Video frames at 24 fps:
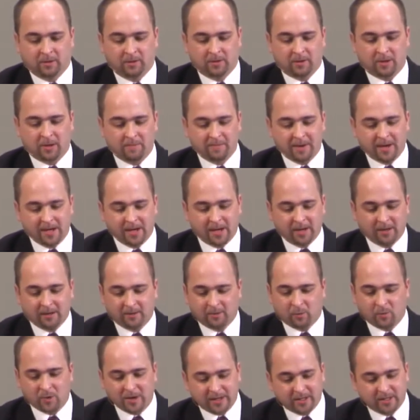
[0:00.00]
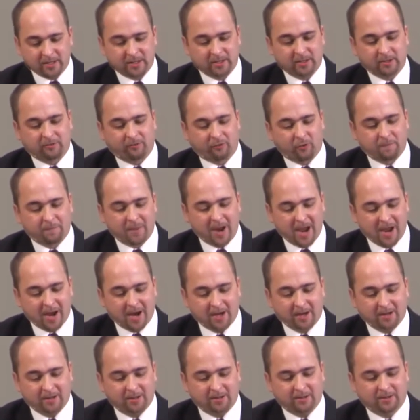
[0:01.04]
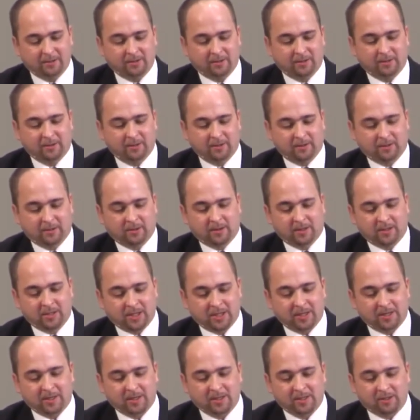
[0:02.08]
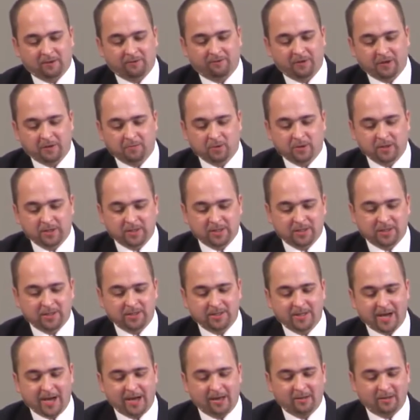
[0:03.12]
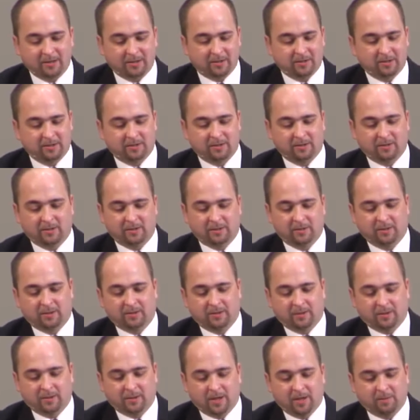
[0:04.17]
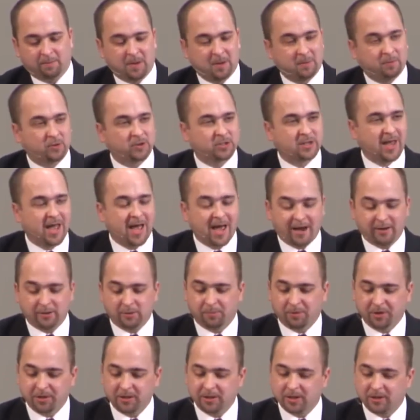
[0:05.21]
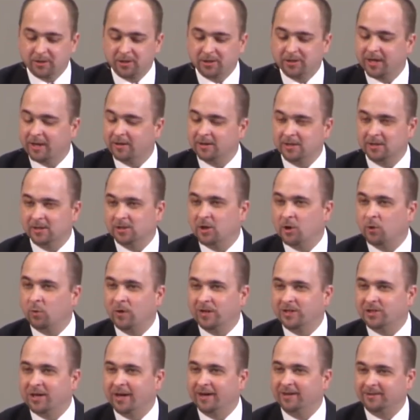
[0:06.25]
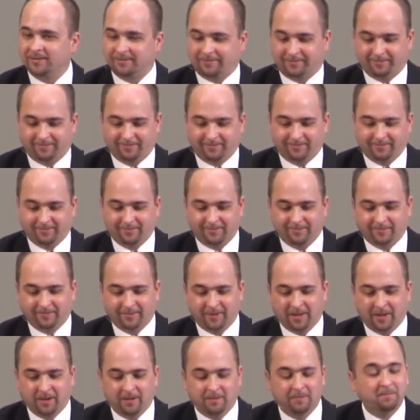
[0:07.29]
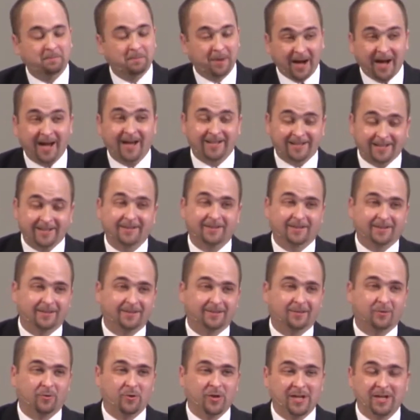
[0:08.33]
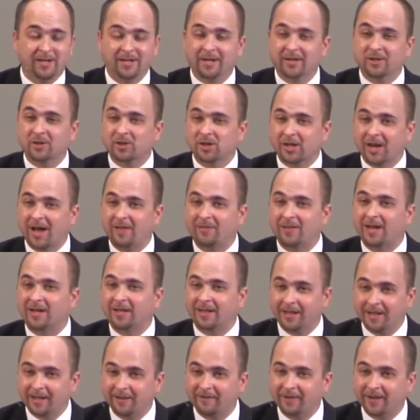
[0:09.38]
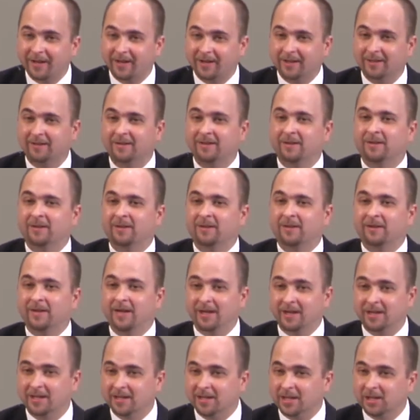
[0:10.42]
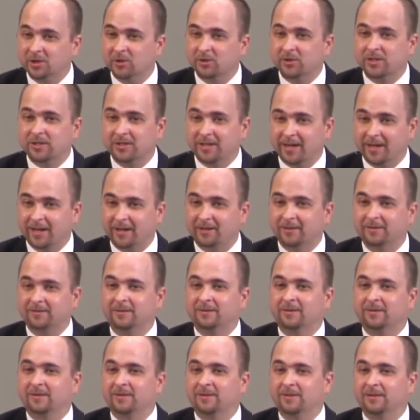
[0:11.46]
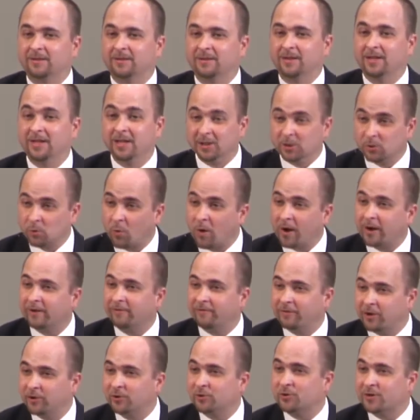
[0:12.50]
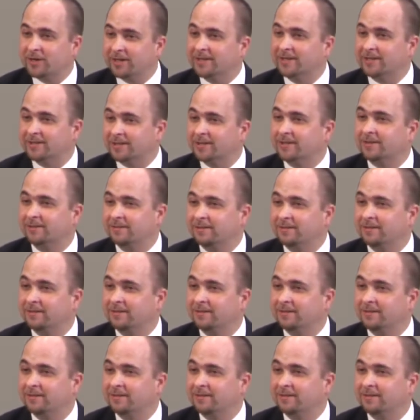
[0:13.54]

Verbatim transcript: There are many reasons for pain and sickness and feebleness and death in people's lives. Please understand this is no witch hunt. But we need to understand that living in continual sin is one of those reasons.